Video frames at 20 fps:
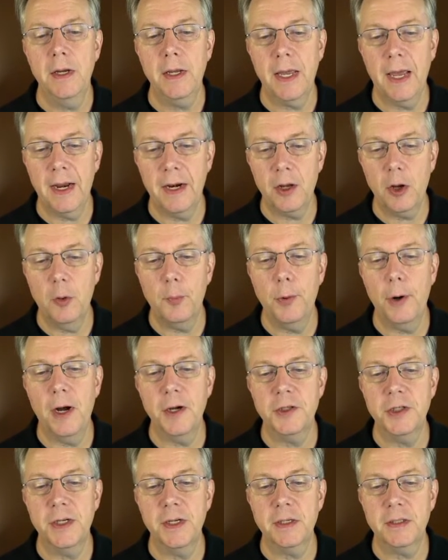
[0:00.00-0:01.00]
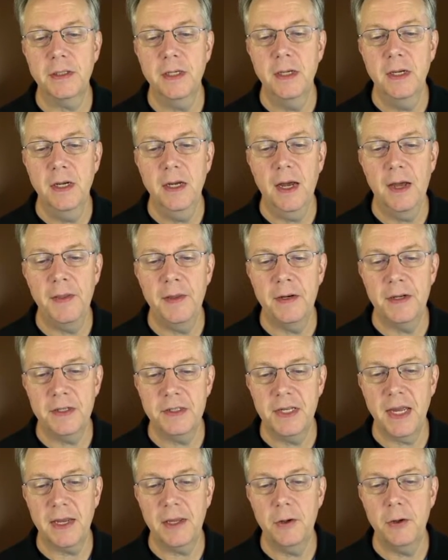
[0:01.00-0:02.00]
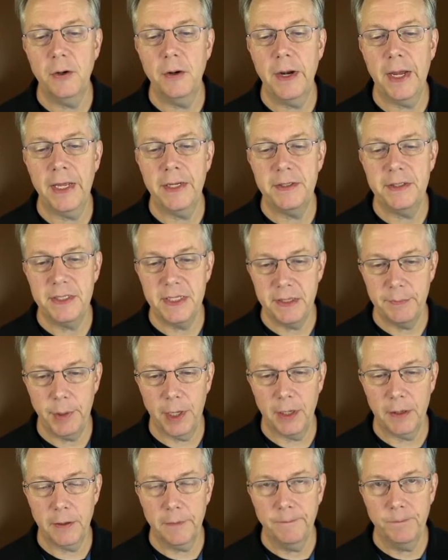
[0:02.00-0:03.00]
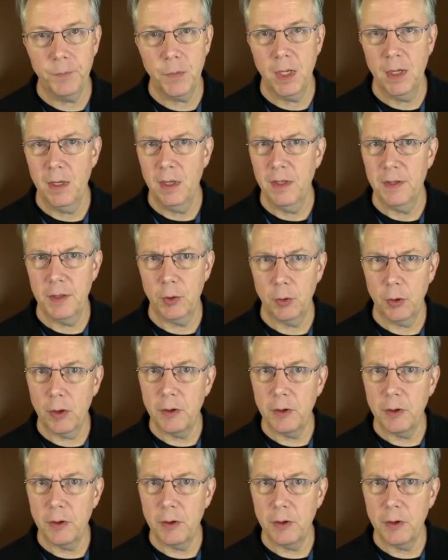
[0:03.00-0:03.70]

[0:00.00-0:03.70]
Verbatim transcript: Kaniko project, and then executor and debug. There will